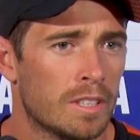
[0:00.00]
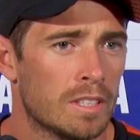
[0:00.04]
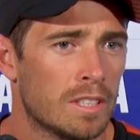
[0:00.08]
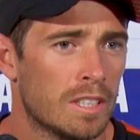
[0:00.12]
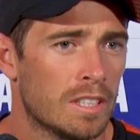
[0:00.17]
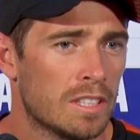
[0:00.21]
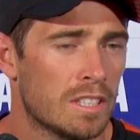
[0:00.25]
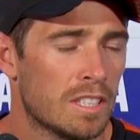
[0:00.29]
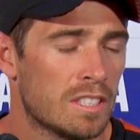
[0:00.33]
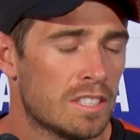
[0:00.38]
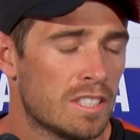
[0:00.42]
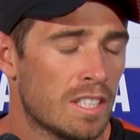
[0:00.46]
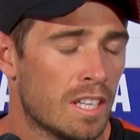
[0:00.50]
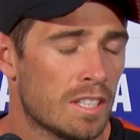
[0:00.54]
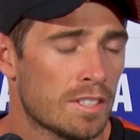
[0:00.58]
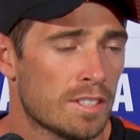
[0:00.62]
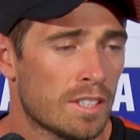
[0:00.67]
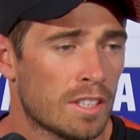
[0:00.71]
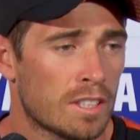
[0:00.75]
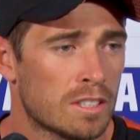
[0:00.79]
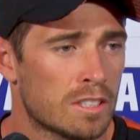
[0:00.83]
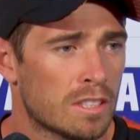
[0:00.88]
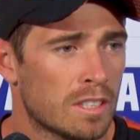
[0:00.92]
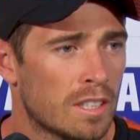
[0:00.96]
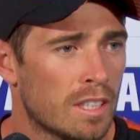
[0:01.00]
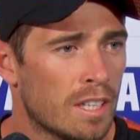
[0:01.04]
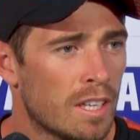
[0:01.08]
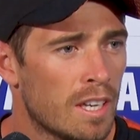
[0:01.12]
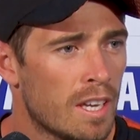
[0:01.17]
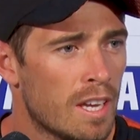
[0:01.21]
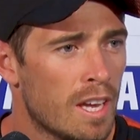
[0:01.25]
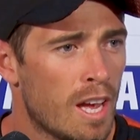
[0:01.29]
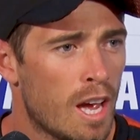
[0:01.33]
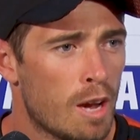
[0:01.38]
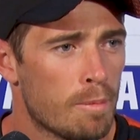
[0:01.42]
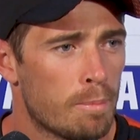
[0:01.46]
it sounds like it's a
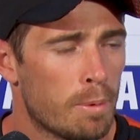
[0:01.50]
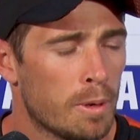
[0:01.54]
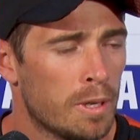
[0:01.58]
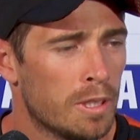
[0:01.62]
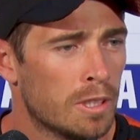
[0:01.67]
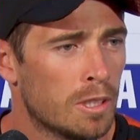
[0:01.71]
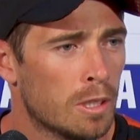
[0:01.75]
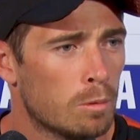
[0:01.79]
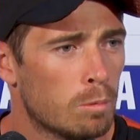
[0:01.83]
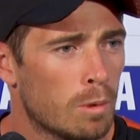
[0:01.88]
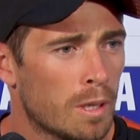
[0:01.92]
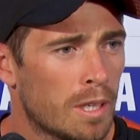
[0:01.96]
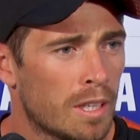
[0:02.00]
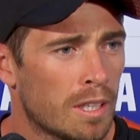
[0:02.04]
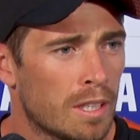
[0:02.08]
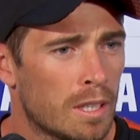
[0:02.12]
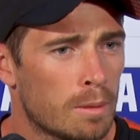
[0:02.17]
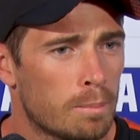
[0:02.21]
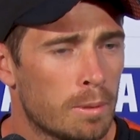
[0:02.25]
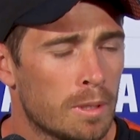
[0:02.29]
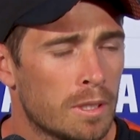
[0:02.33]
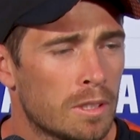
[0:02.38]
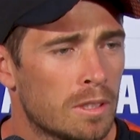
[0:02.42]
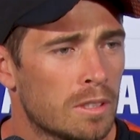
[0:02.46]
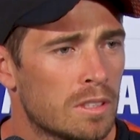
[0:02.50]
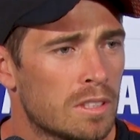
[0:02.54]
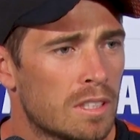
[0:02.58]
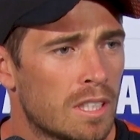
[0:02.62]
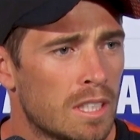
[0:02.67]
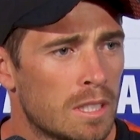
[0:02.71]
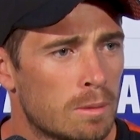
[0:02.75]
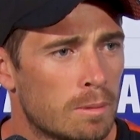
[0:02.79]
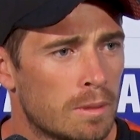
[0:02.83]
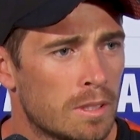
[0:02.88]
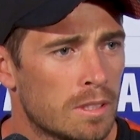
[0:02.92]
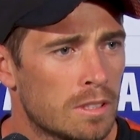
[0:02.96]
pretty good wicket and a pretty good
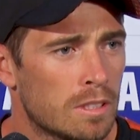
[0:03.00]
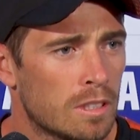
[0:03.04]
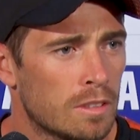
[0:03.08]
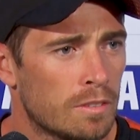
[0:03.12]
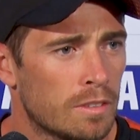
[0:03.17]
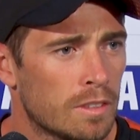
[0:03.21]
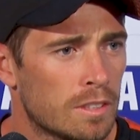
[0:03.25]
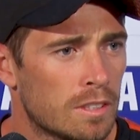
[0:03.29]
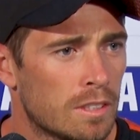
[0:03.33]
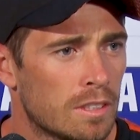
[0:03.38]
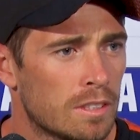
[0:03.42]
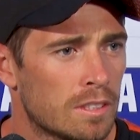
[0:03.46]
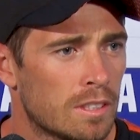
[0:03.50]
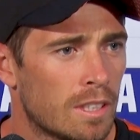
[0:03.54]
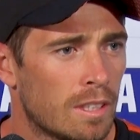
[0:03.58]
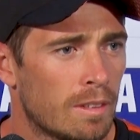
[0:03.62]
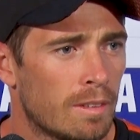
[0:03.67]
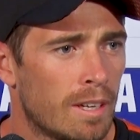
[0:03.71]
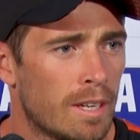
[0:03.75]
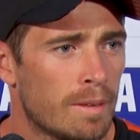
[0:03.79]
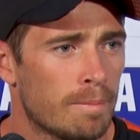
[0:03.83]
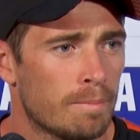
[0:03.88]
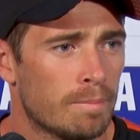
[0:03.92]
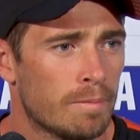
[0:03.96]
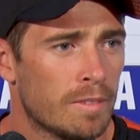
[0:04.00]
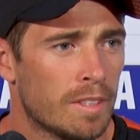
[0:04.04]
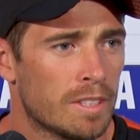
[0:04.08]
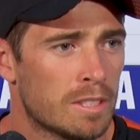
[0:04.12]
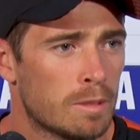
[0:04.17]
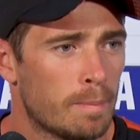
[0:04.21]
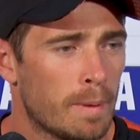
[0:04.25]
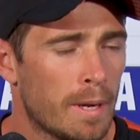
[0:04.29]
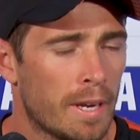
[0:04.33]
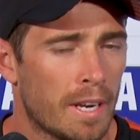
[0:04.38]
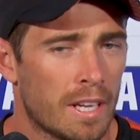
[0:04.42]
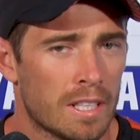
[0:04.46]
T20 surface. So
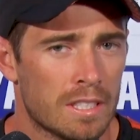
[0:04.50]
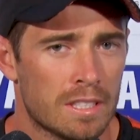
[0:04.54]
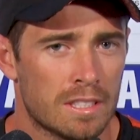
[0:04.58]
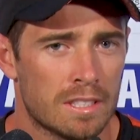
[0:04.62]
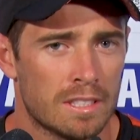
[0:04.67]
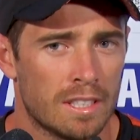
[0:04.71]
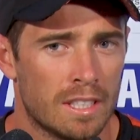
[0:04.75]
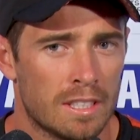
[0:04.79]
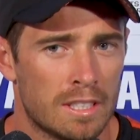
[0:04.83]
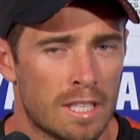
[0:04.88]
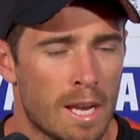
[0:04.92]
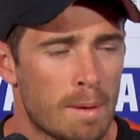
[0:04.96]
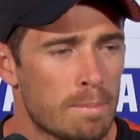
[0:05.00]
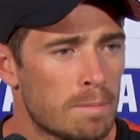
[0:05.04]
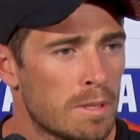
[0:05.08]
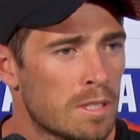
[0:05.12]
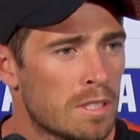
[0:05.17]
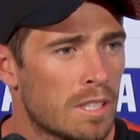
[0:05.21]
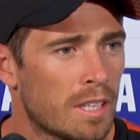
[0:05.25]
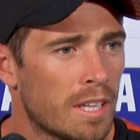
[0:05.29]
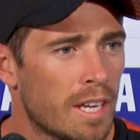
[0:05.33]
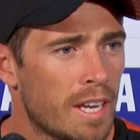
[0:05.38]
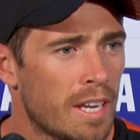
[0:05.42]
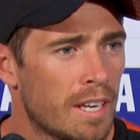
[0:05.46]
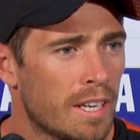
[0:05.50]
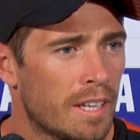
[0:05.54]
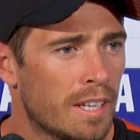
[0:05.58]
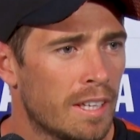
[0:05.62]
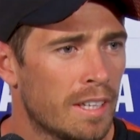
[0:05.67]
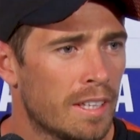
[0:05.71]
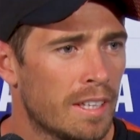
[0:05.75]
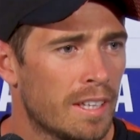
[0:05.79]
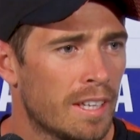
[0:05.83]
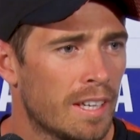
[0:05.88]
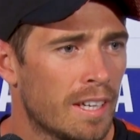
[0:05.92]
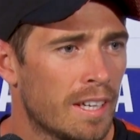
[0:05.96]
it's about us adapting to that,
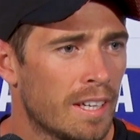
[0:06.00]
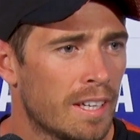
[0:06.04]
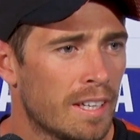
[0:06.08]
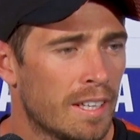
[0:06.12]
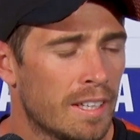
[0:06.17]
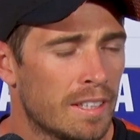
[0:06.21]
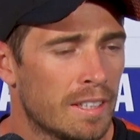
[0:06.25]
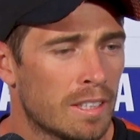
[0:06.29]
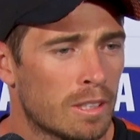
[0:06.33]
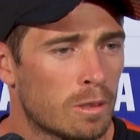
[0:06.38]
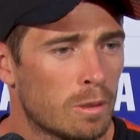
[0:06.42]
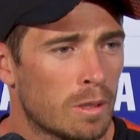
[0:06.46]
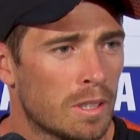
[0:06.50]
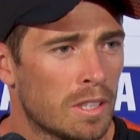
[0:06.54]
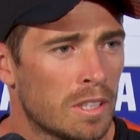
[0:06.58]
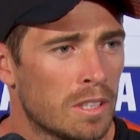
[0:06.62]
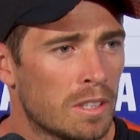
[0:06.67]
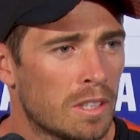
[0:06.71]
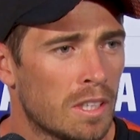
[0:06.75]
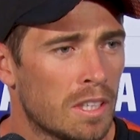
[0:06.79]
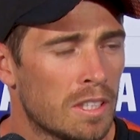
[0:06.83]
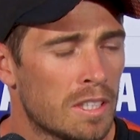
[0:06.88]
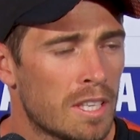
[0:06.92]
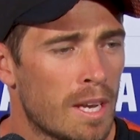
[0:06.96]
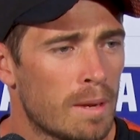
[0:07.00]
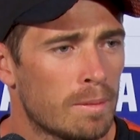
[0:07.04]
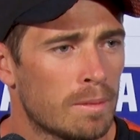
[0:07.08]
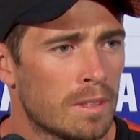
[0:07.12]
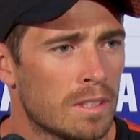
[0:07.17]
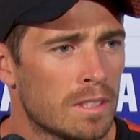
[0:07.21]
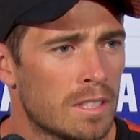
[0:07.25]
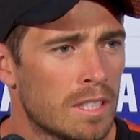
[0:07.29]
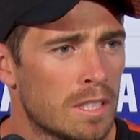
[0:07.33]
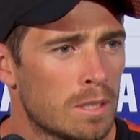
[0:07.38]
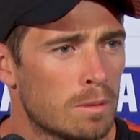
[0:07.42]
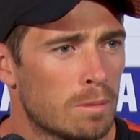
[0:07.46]
and the quicker you can adapt
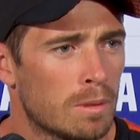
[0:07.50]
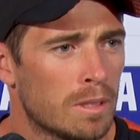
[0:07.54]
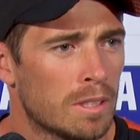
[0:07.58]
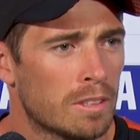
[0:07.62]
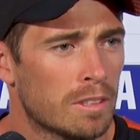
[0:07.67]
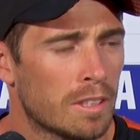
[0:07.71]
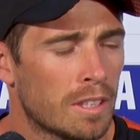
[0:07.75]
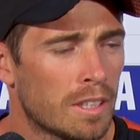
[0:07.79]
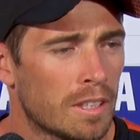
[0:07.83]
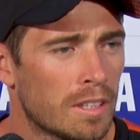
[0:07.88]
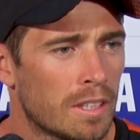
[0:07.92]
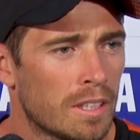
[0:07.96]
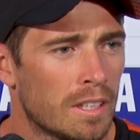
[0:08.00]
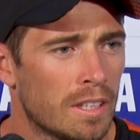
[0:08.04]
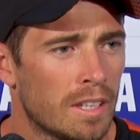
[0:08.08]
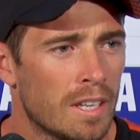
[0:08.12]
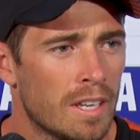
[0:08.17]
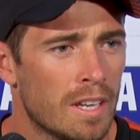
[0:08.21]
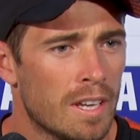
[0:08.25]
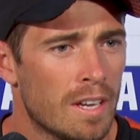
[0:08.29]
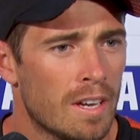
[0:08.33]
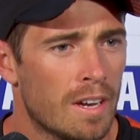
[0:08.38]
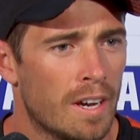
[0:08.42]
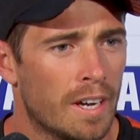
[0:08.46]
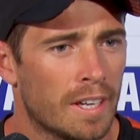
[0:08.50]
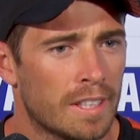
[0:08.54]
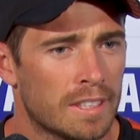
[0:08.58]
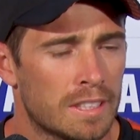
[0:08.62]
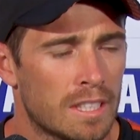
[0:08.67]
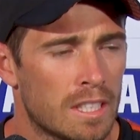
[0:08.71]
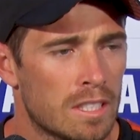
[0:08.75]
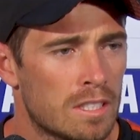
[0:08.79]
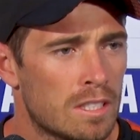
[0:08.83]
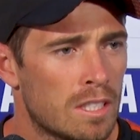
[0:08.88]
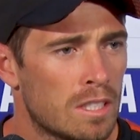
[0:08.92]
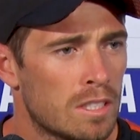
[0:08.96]
in T20 cricket, then I guess
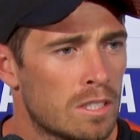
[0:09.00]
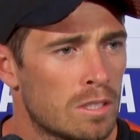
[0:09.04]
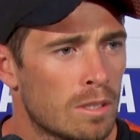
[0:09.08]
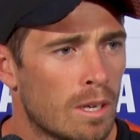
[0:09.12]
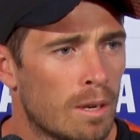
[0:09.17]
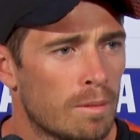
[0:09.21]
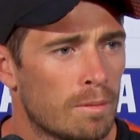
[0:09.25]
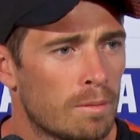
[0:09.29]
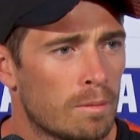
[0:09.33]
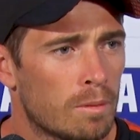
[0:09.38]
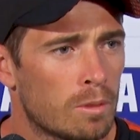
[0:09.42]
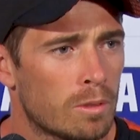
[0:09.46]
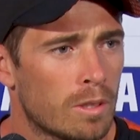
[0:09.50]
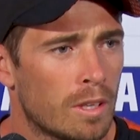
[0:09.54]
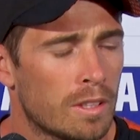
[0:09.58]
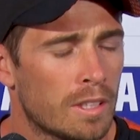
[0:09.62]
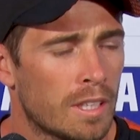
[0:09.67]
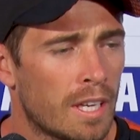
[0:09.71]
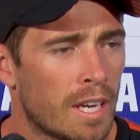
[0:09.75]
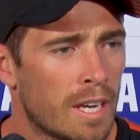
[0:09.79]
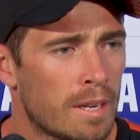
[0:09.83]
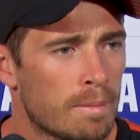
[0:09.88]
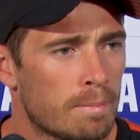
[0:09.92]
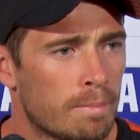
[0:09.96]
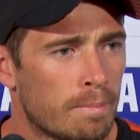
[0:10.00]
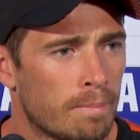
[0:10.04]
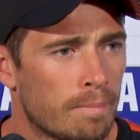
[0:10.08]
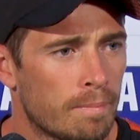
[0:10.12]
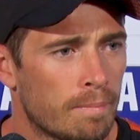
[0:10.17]
that sets you up throughout the game.